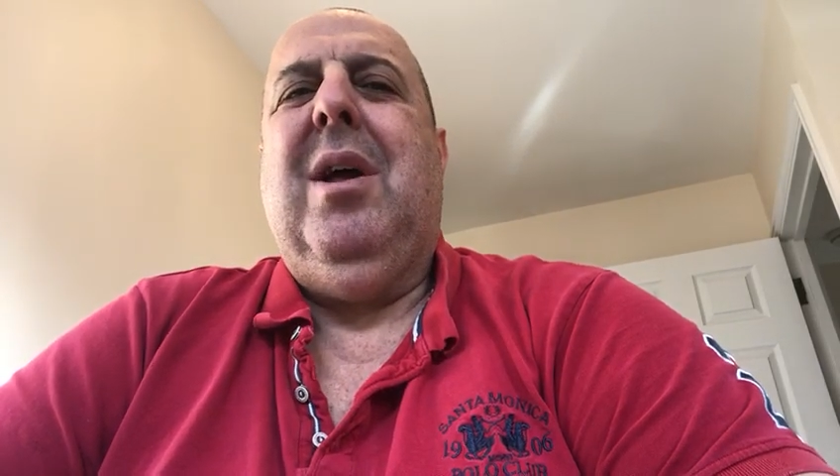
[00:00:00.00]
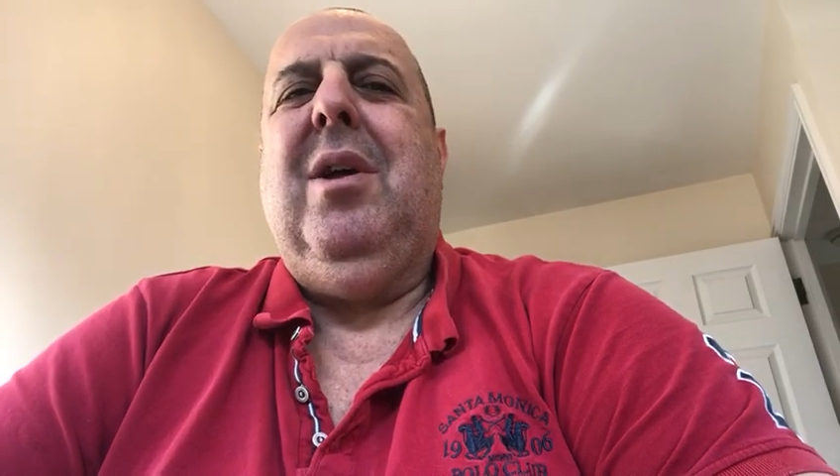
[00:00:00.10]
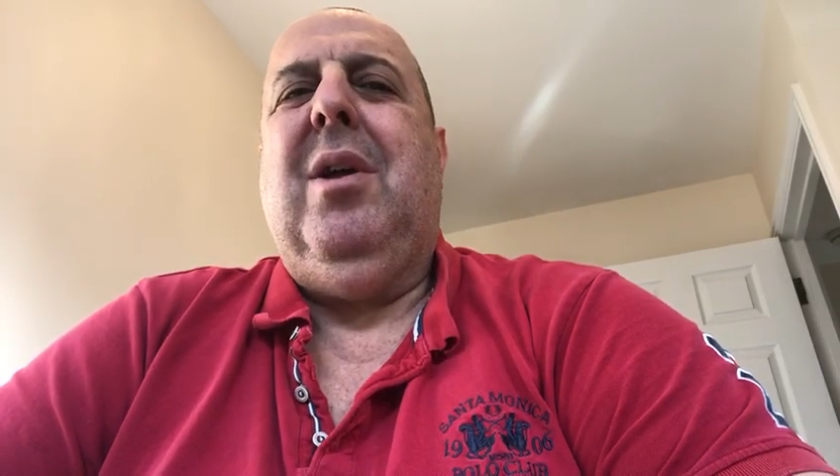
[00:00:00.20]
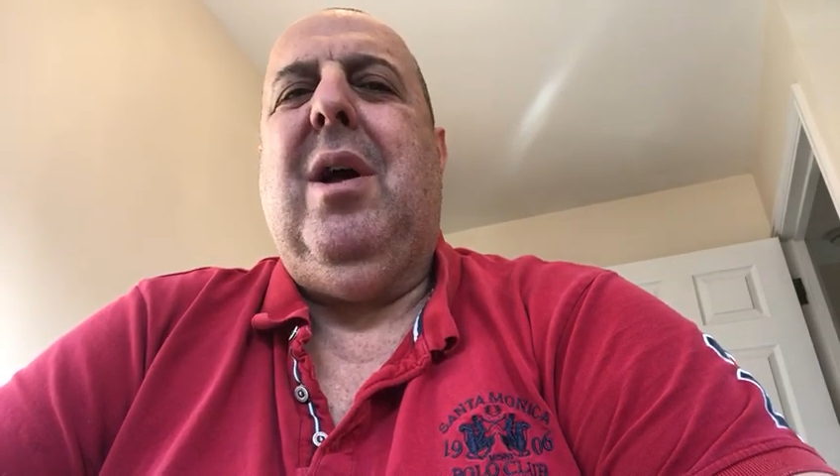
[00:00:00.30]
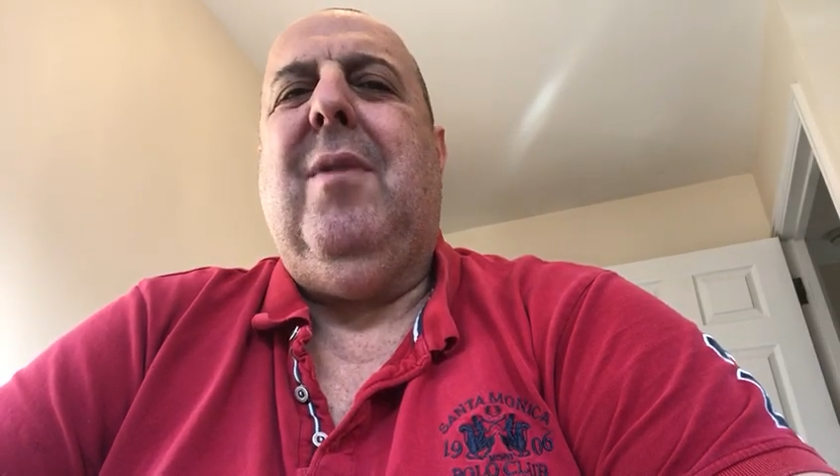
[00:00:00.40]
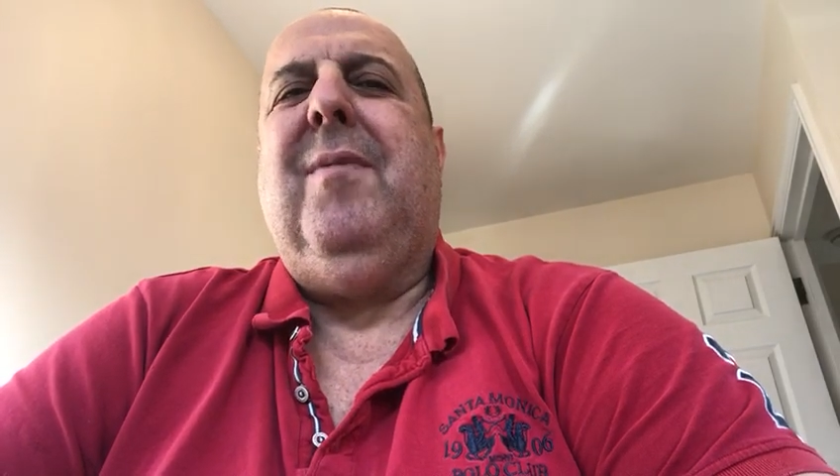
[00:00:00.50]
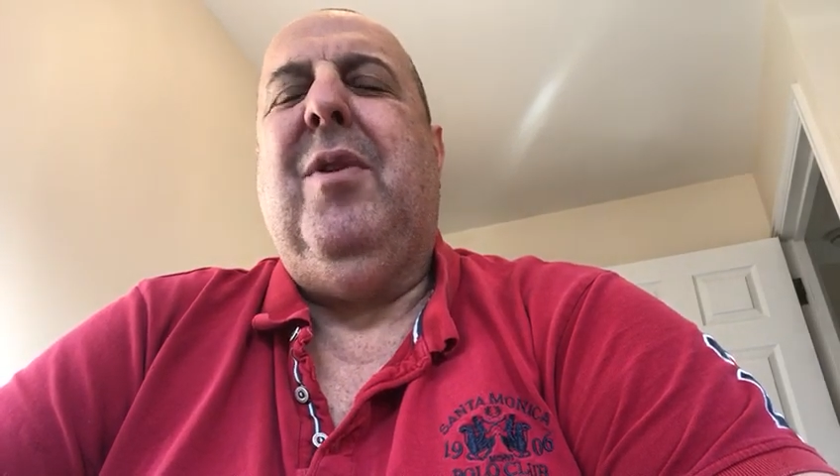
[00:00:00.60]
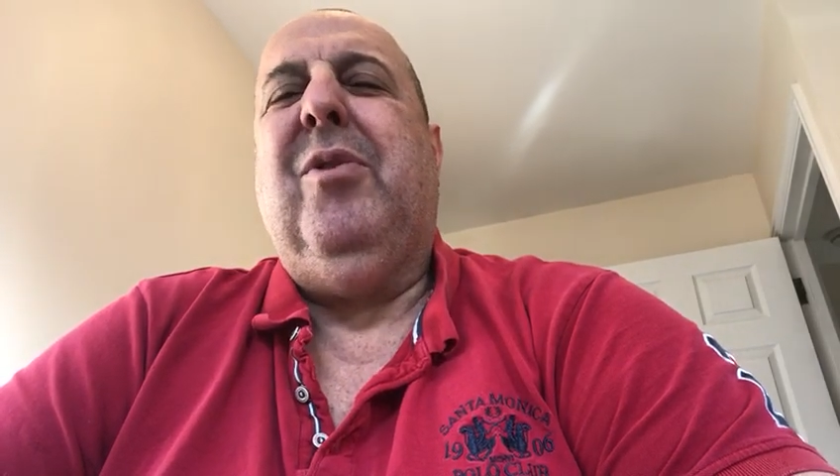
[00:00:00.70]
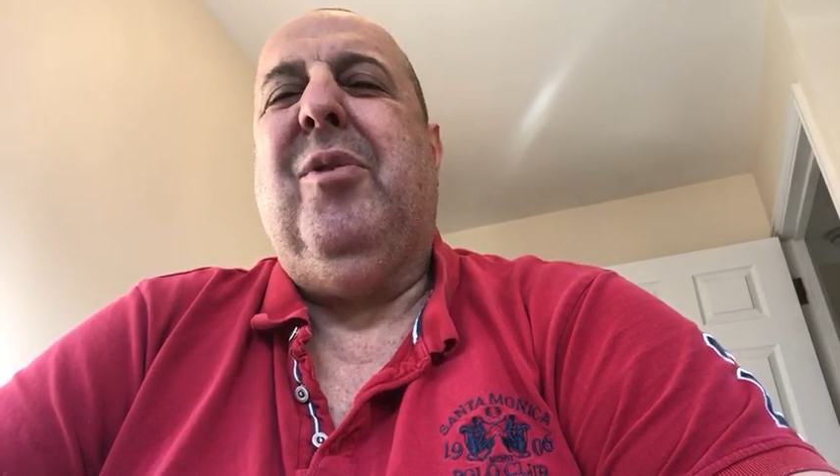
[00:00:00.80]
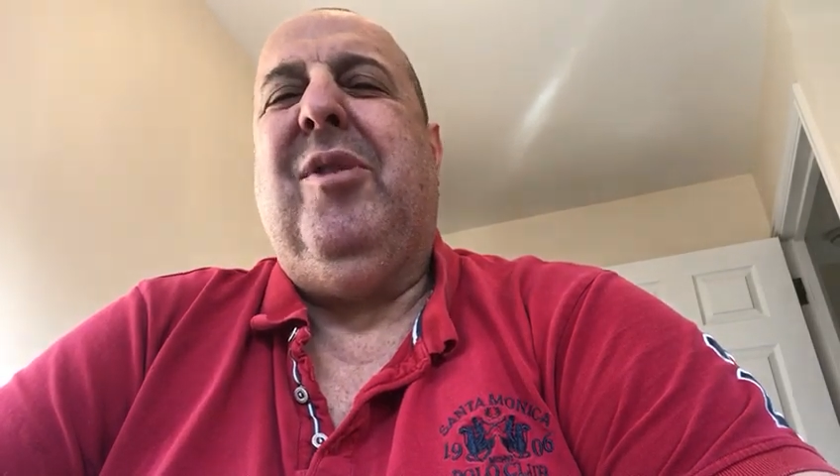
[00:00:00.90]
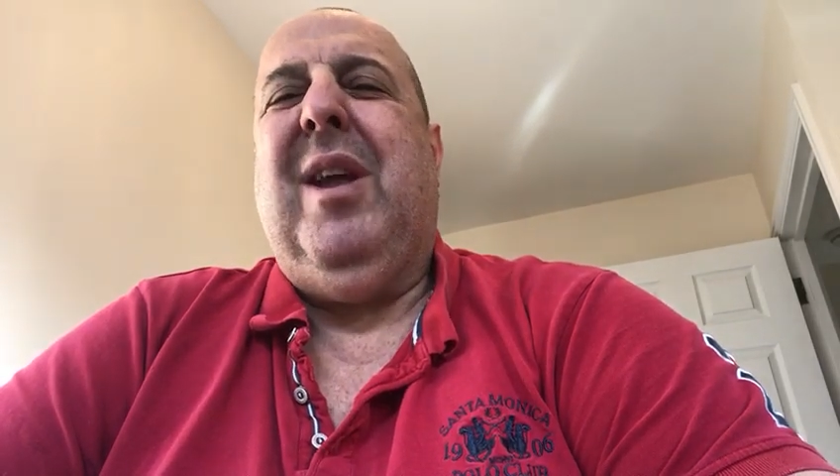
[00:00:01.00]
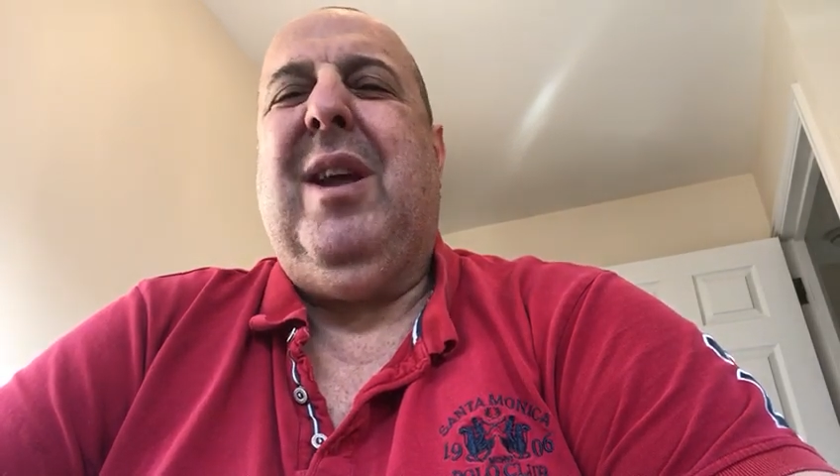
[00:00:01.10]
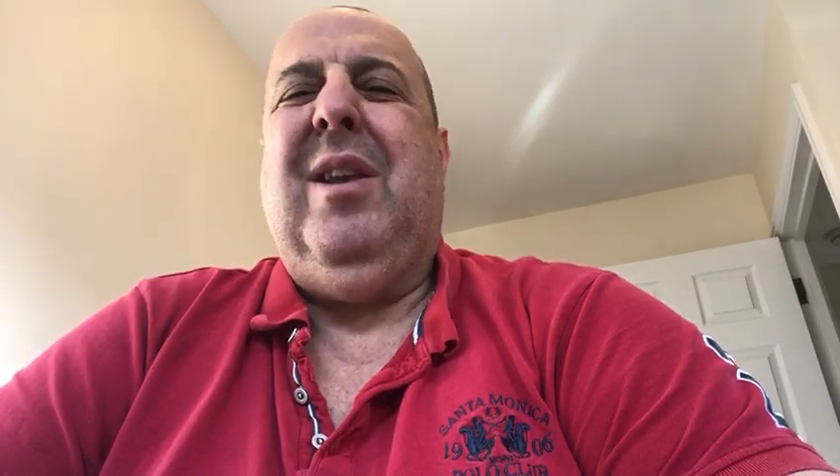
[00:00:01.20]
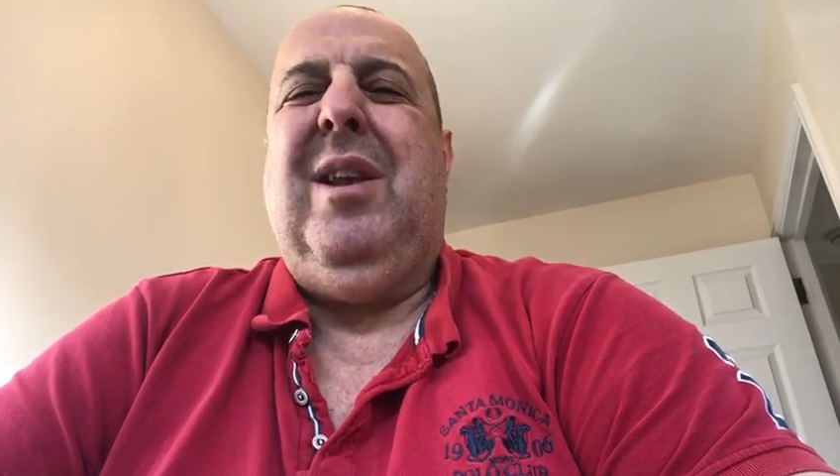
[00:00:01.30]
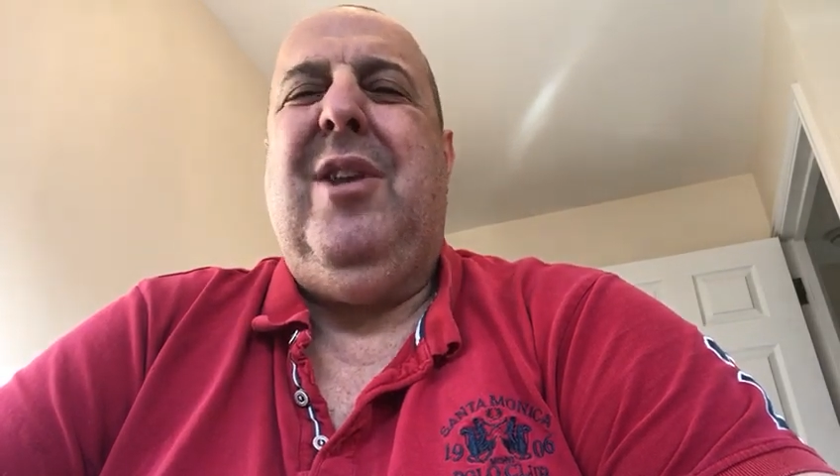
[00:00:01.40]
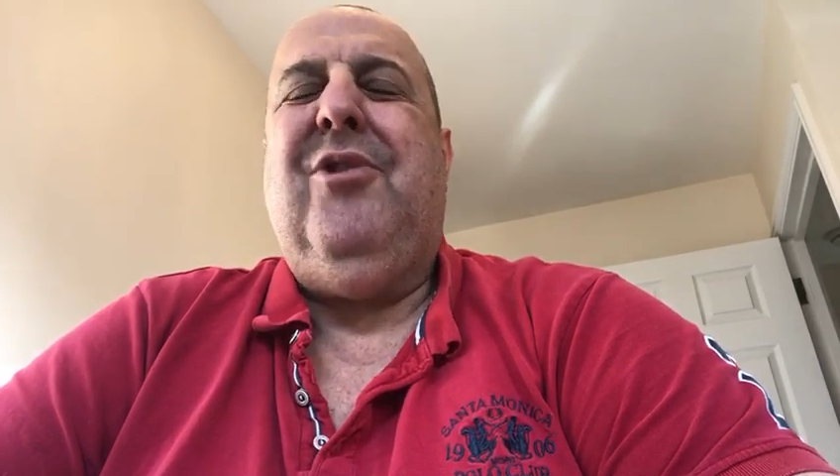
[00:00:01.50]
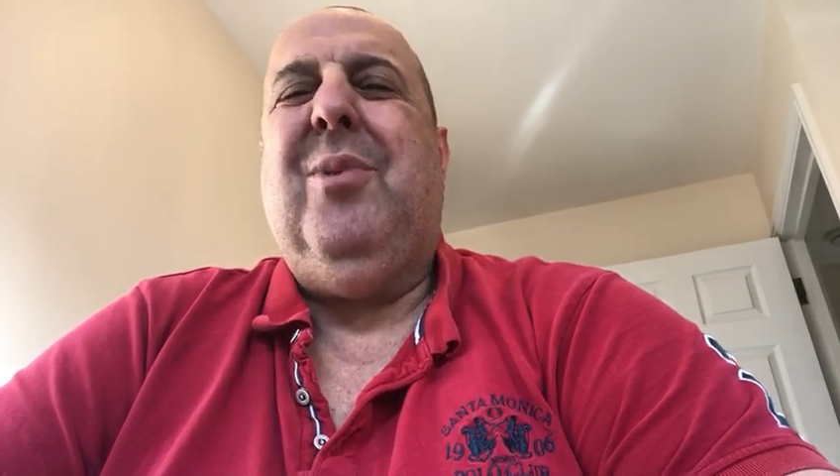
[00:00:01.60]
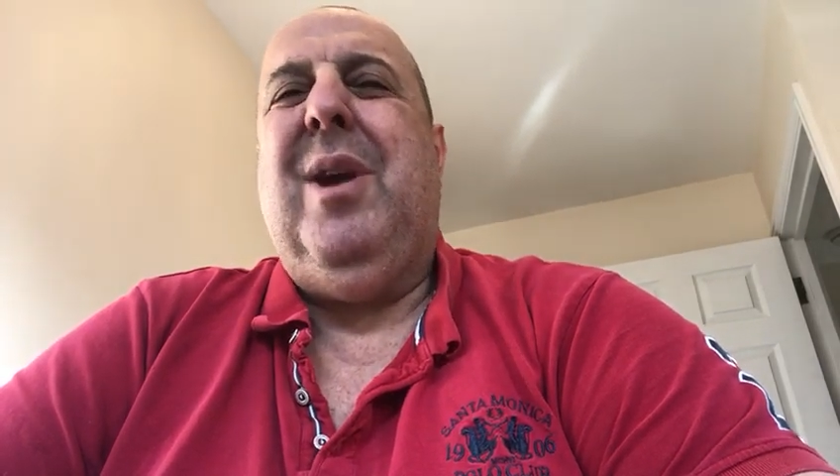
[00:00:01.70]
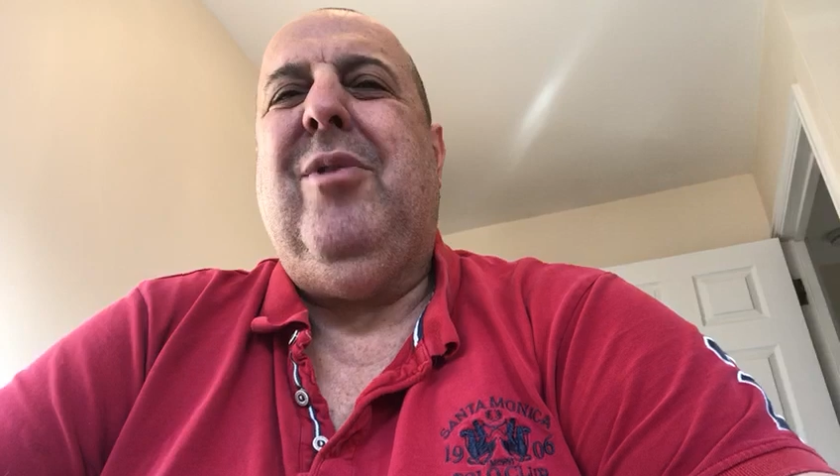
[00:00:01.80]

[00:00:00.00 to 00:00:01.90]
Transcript: You know, first or second each way,